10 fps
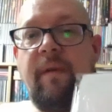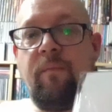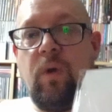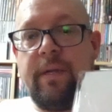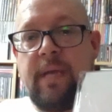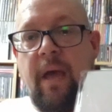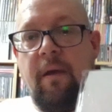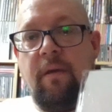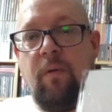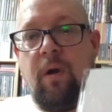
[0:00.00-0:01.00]
you haven't worked out
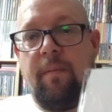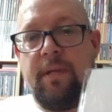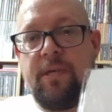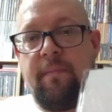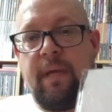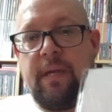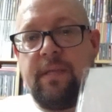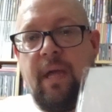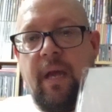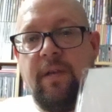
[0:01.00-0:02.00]
who you are by the time you get
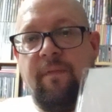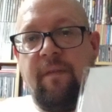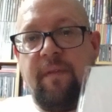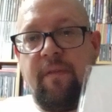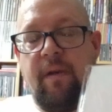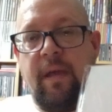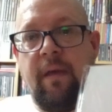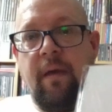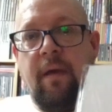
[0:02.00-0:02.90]
to the age of 53,